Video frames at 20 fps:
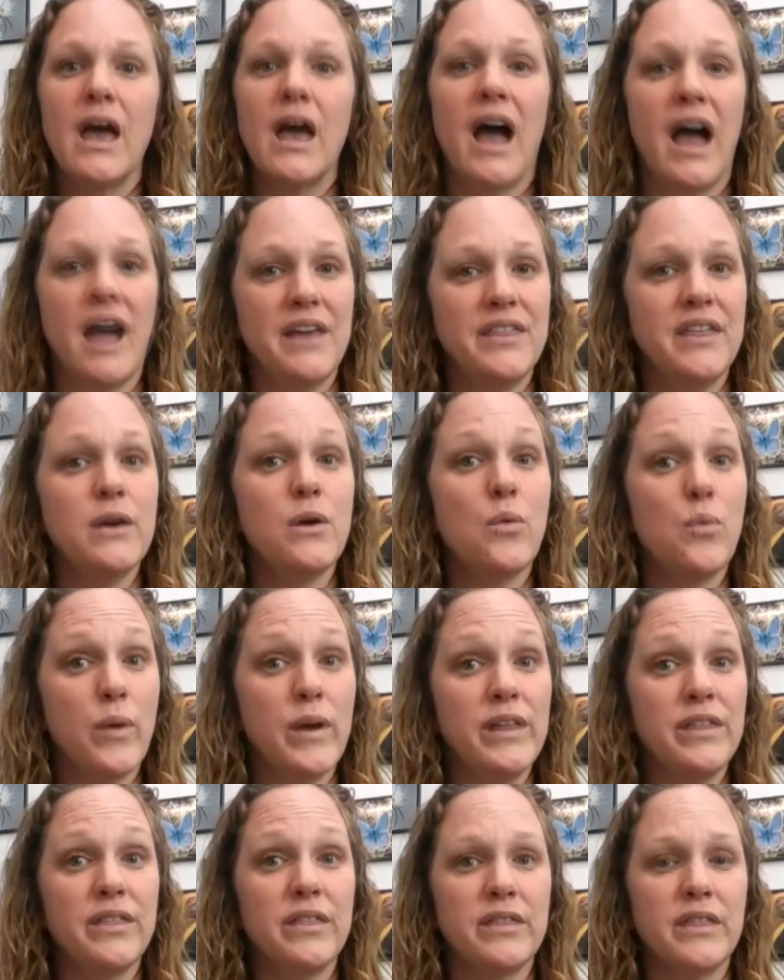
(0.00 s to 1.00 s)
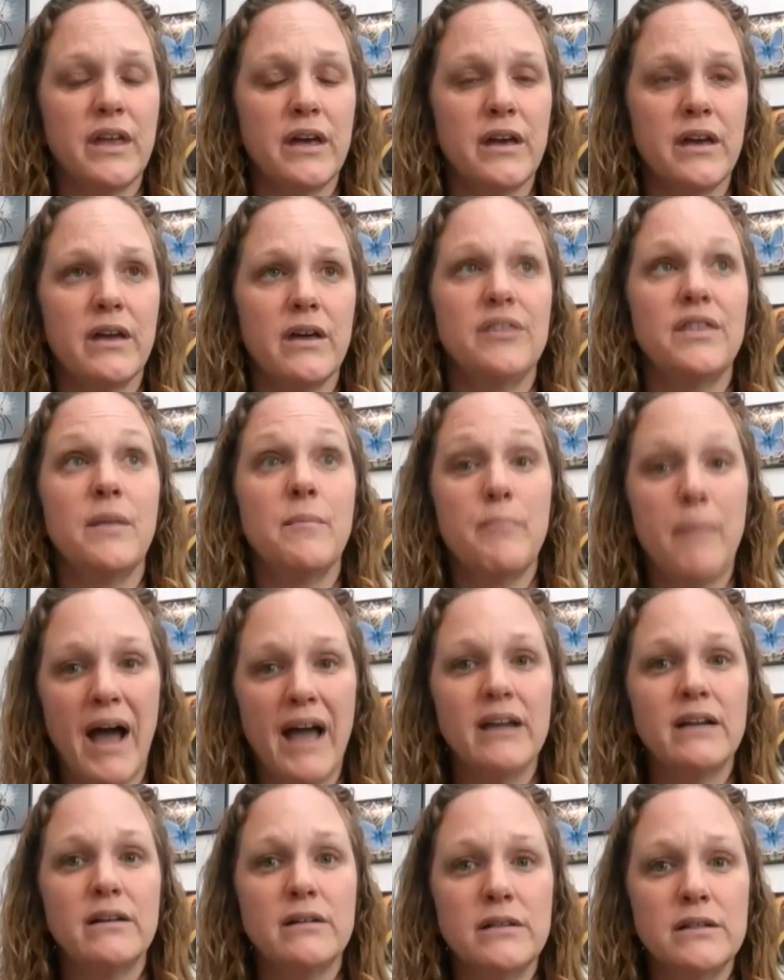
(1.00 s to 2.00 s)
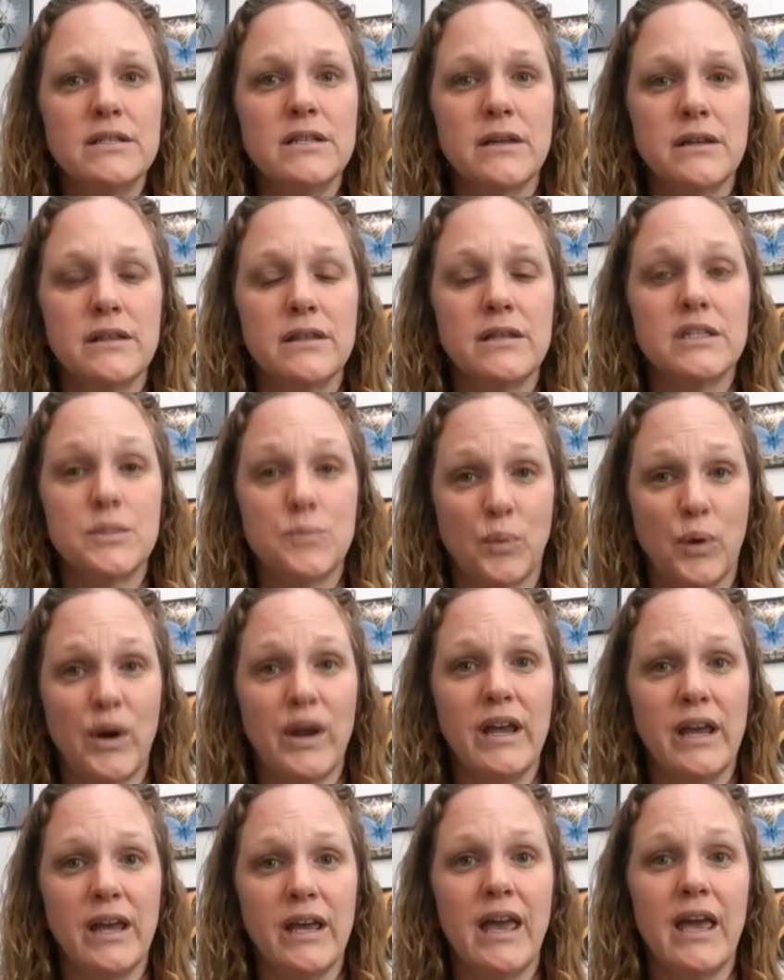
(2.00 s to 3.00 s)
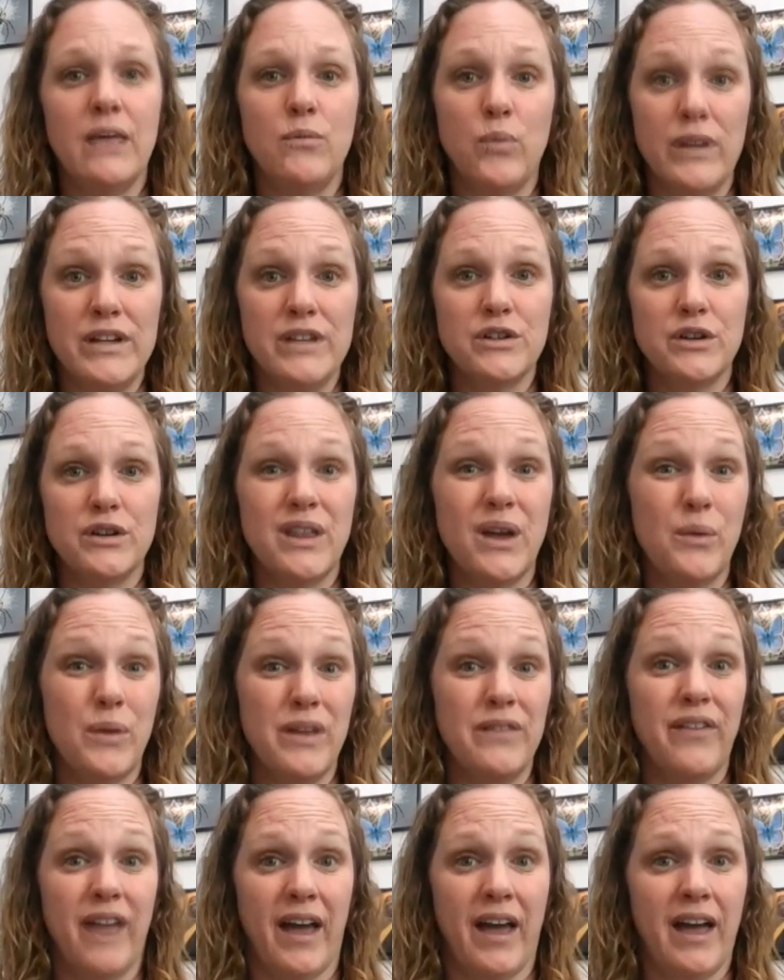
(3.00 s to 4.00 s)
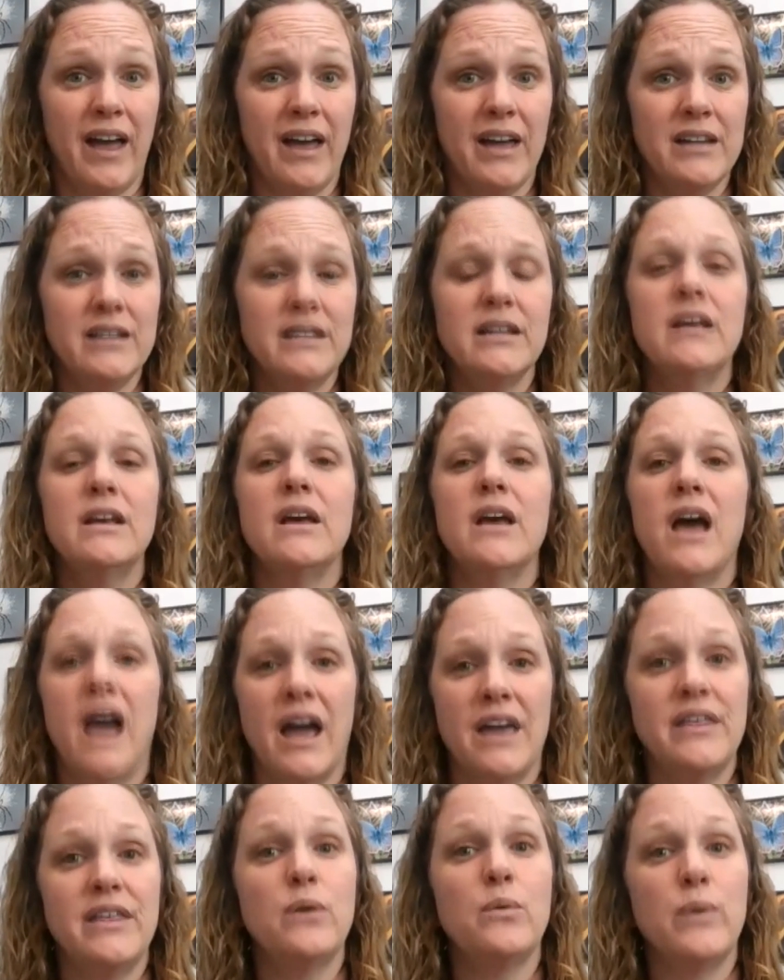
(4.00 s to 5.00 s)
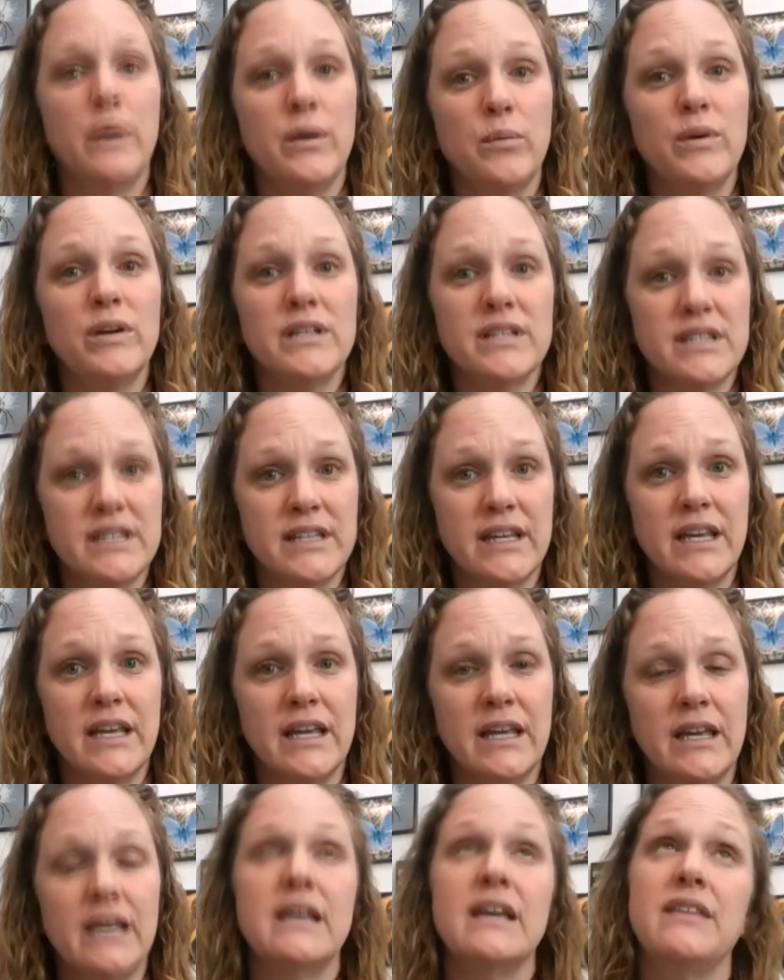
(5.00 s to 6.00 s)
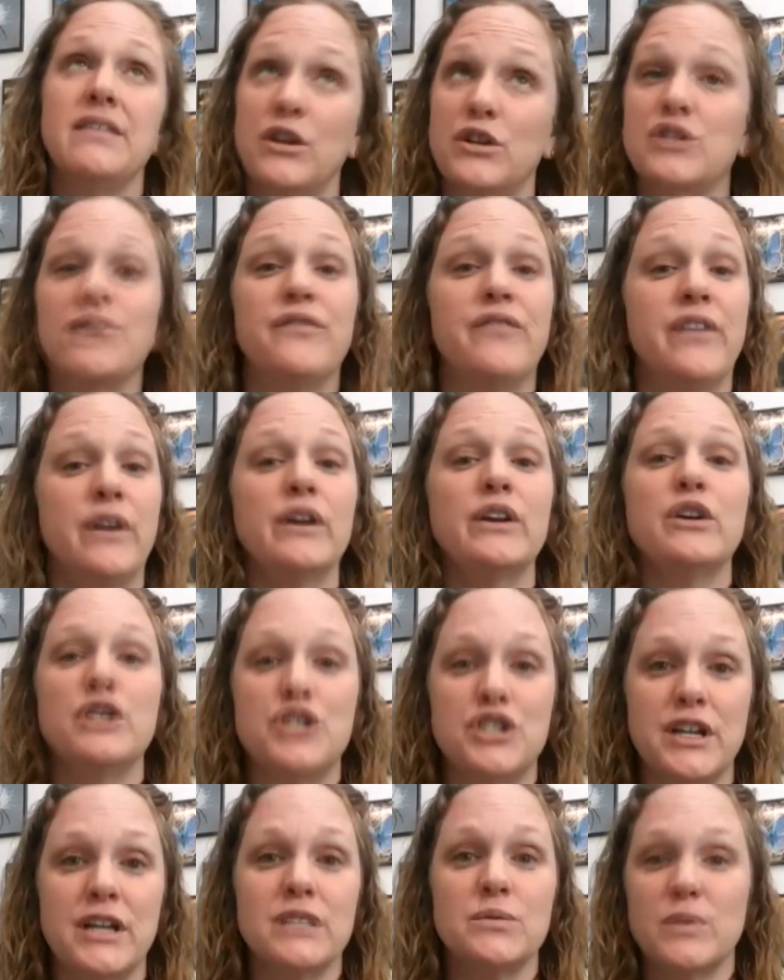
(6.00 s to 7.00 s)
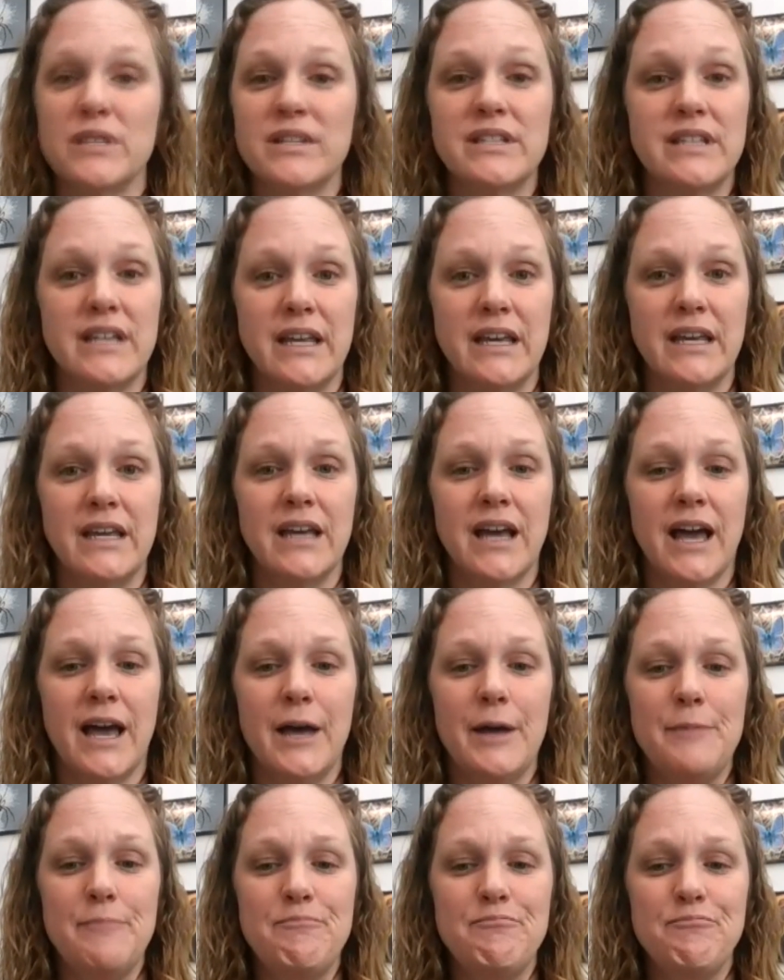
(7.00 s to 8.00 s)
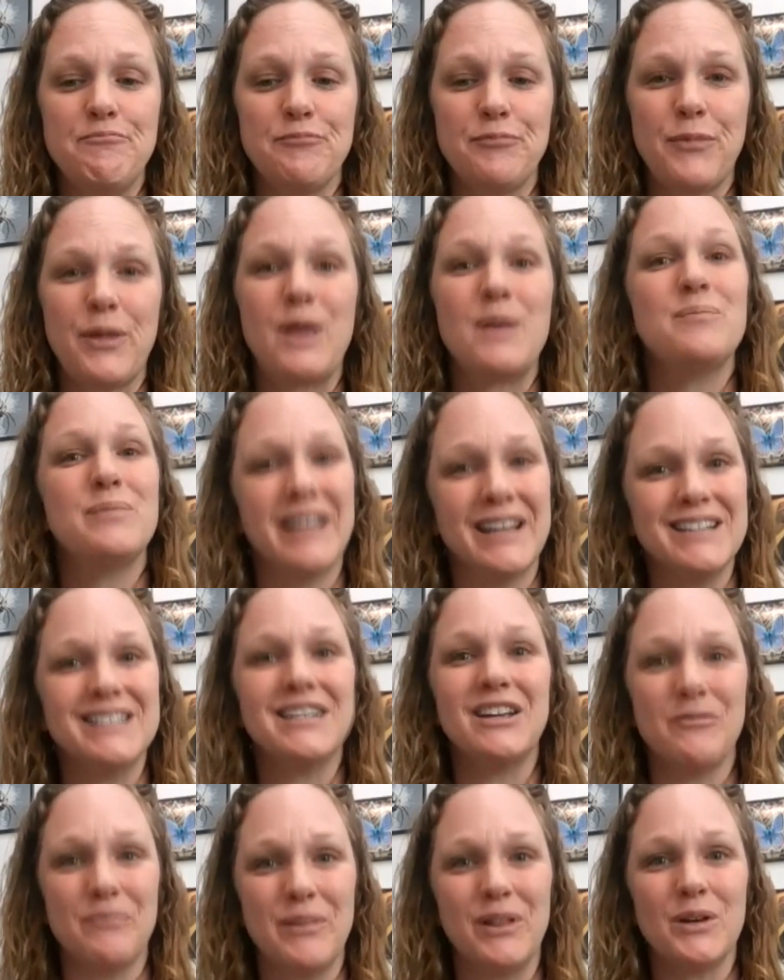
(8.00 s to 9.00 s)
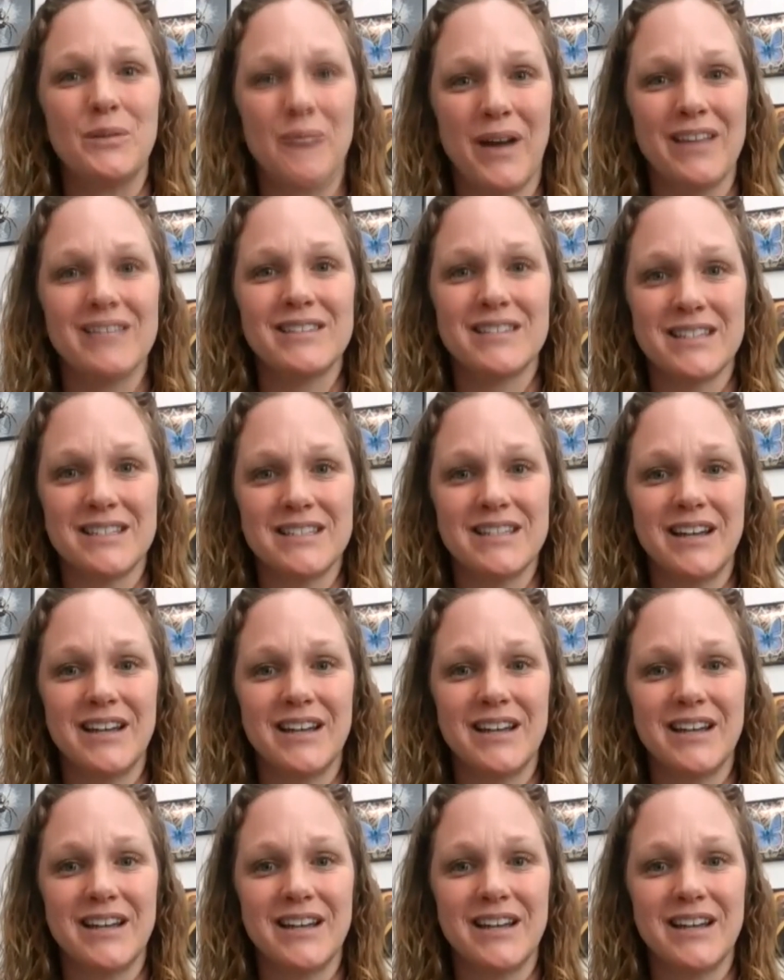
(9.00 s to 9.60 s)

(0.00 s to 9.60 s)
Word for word: I think with the, the mild spring and winter that we've had, I think we will see, there's a very good chance we'll see um, plenty of Miller moths this